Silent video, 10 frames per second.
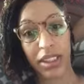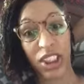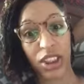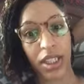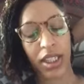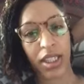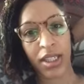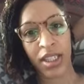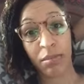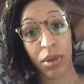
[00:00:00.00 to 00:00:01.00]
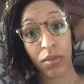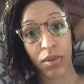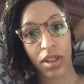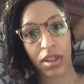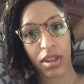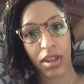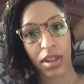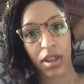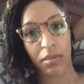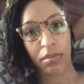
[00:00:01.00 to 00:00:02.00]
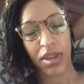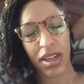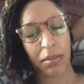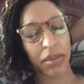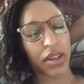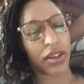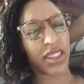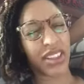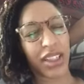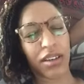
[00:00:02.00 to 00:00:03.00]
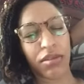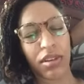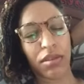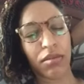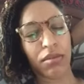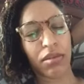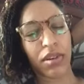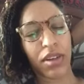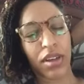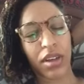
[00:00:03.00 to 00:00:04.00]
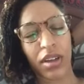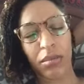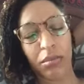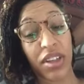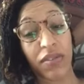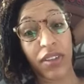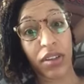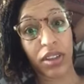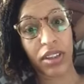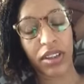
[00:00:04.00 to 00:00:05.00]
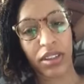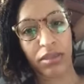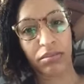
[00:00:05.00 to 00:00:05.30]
he's shaking in his boots. But I'm here to tell you, be fearless.